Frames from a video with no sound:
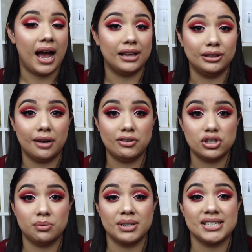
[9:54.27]
I love
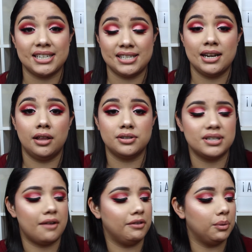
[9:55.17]
it so much. $16
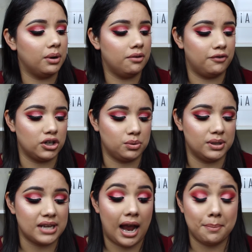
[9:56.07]
is definitely one of the first
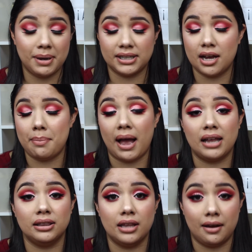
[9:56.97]
ones I picked up.
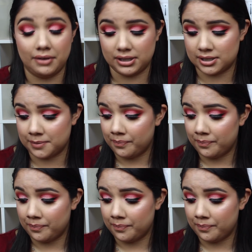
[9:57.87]
I love it.